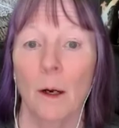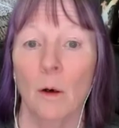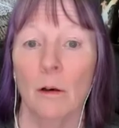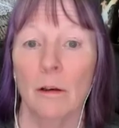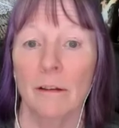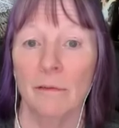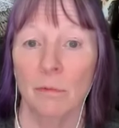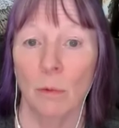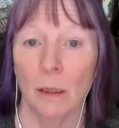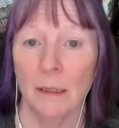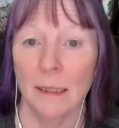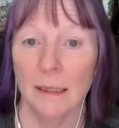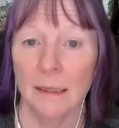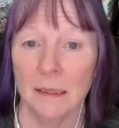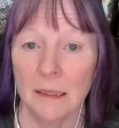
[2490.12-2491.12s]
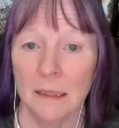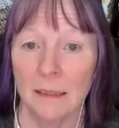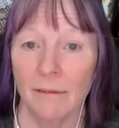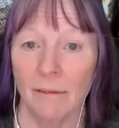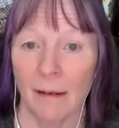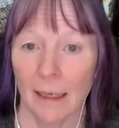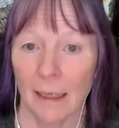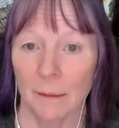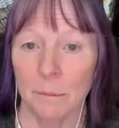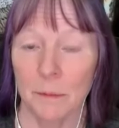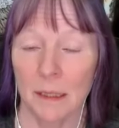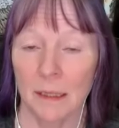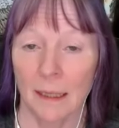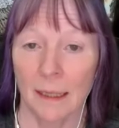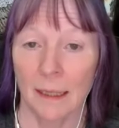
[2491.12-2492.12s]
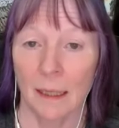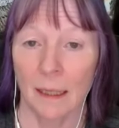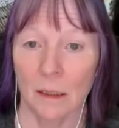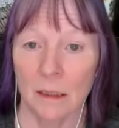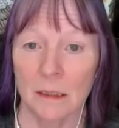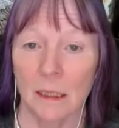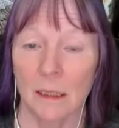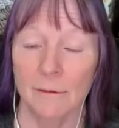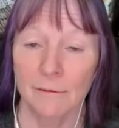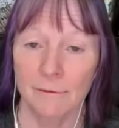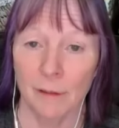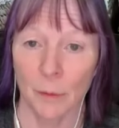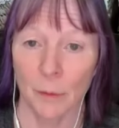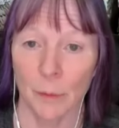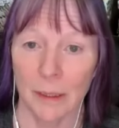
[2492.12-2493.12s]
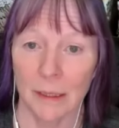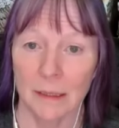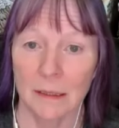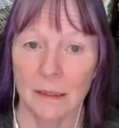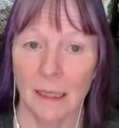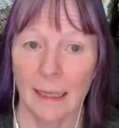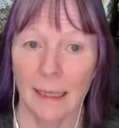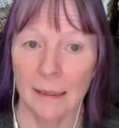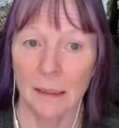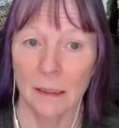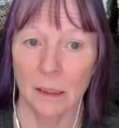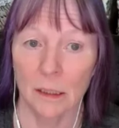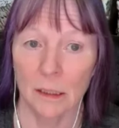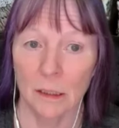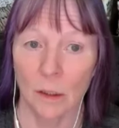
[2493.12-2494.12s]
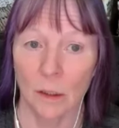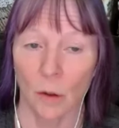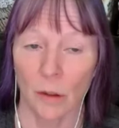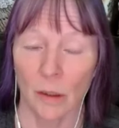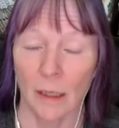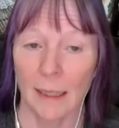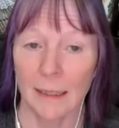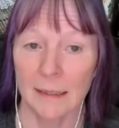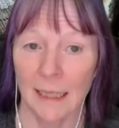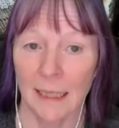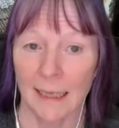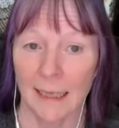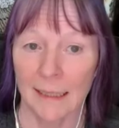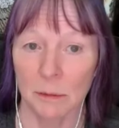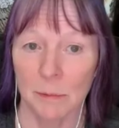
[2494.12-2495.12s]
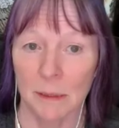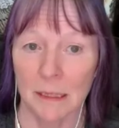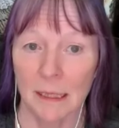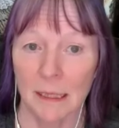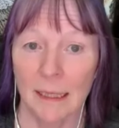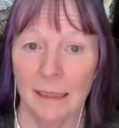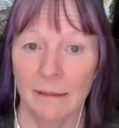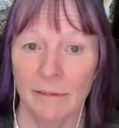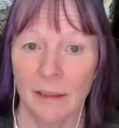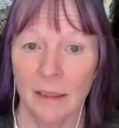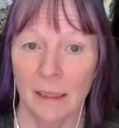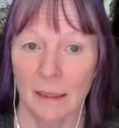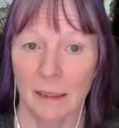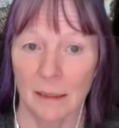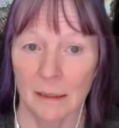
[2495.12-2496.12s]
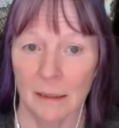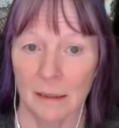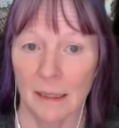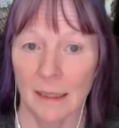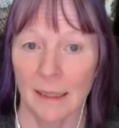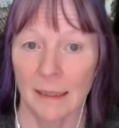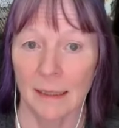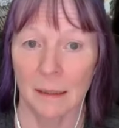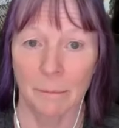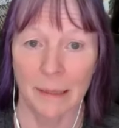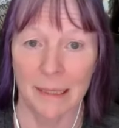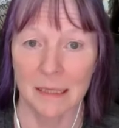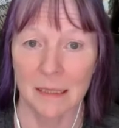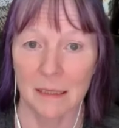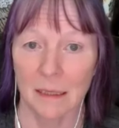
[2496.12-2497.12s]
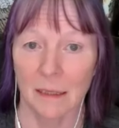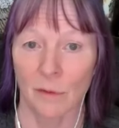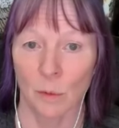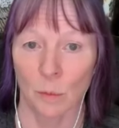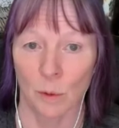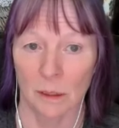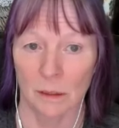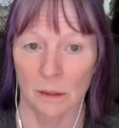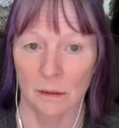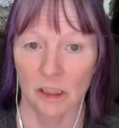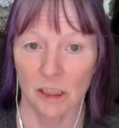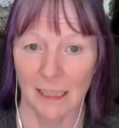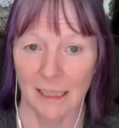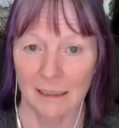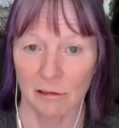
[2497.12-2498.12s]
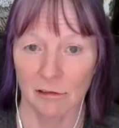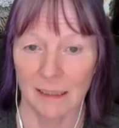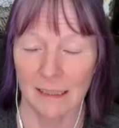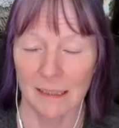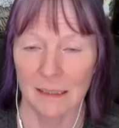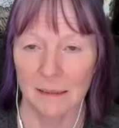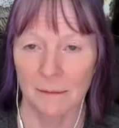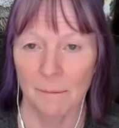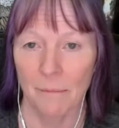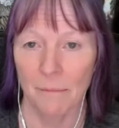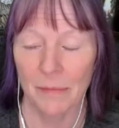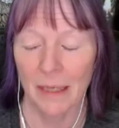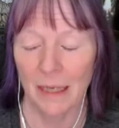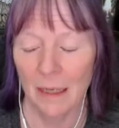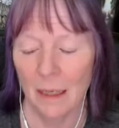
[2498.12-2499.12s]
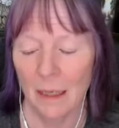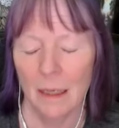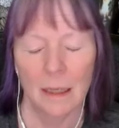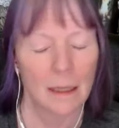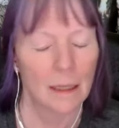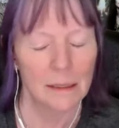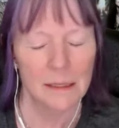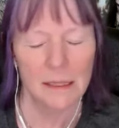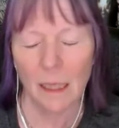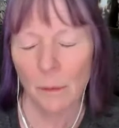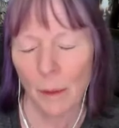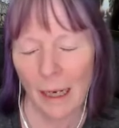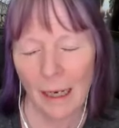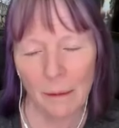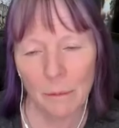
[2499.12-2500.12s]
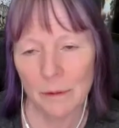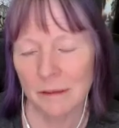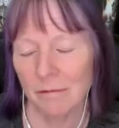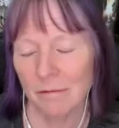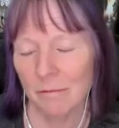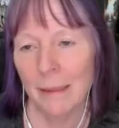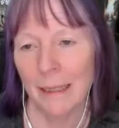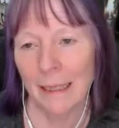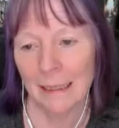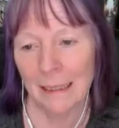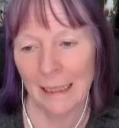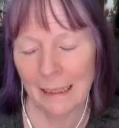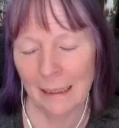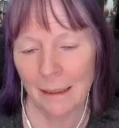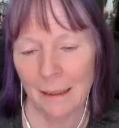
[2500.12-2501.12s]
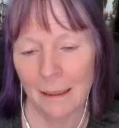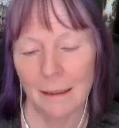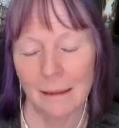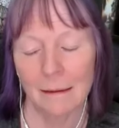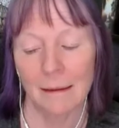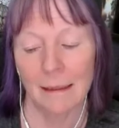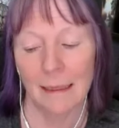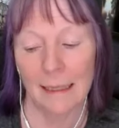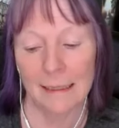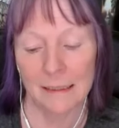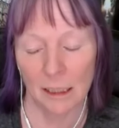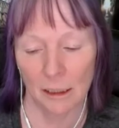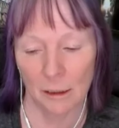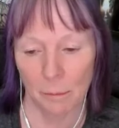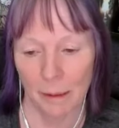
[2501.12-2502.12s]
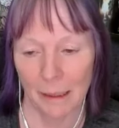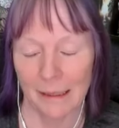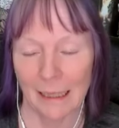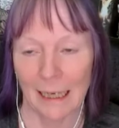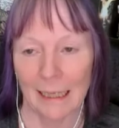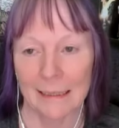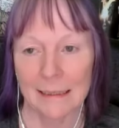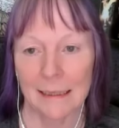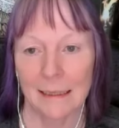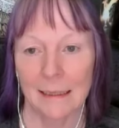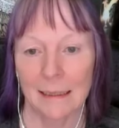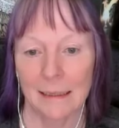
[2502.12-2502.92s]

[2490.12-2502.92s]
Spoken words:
Or if one has developed the art of focus and non-attachment, even heard in the midst of the world's chatterings. So I would merely interpret that